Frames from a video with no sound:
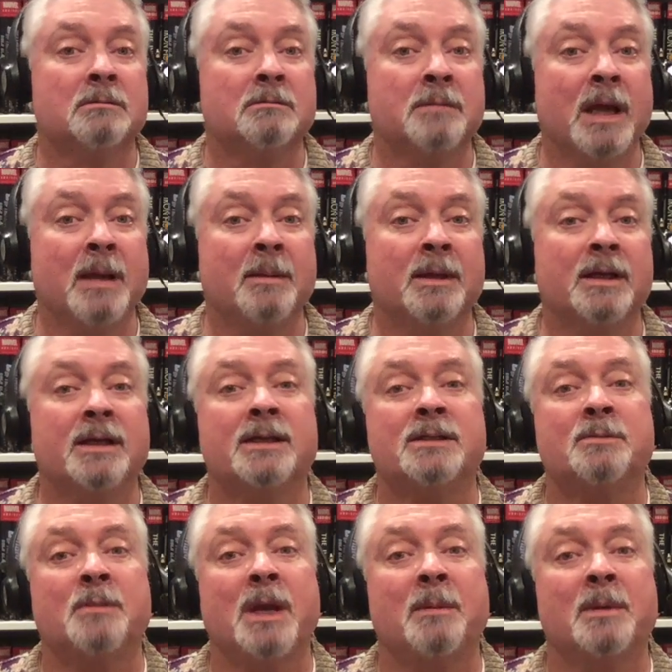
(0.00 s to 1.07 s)
Maybe it
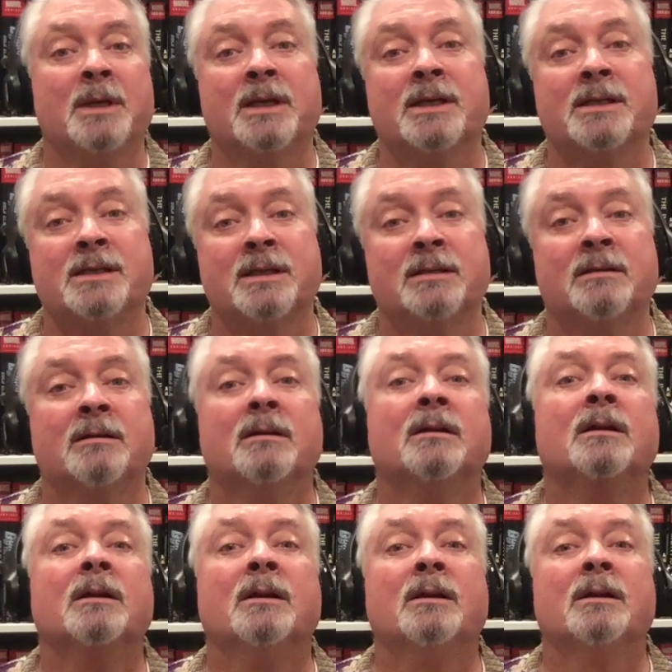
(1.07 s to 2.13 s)
is, maybe it isn't.
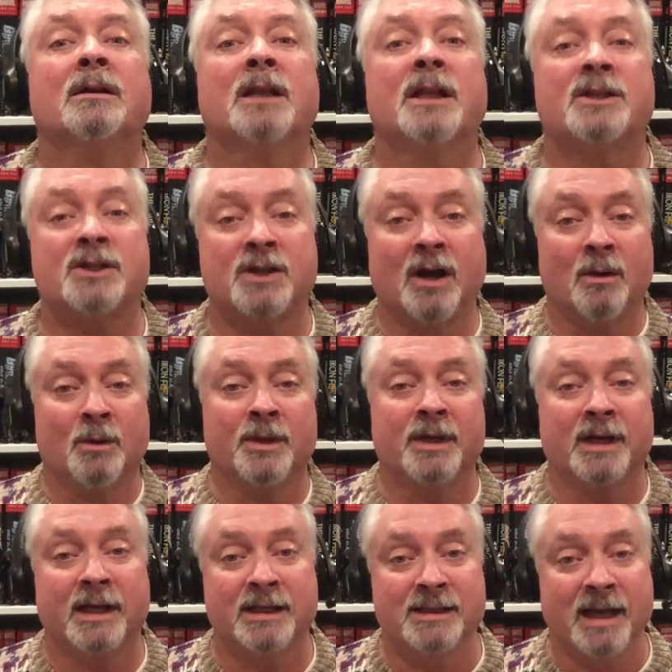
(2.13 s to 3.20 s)
Let's start with
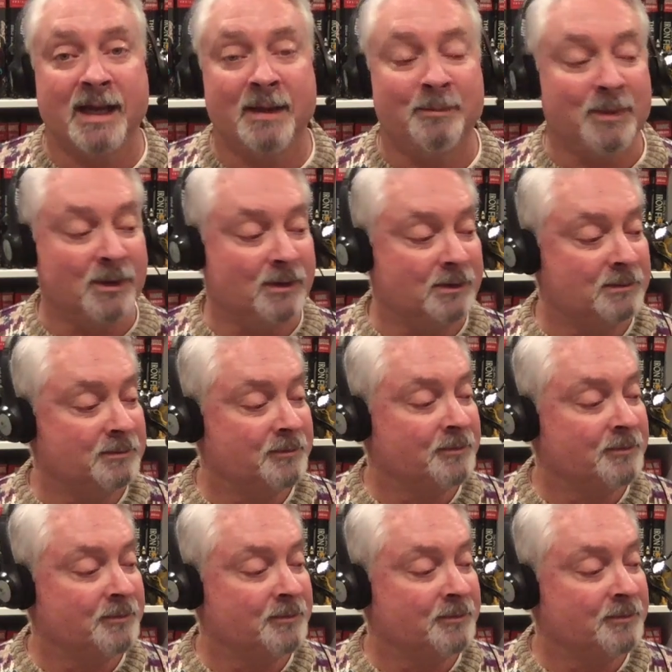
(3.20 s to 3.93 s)
an example.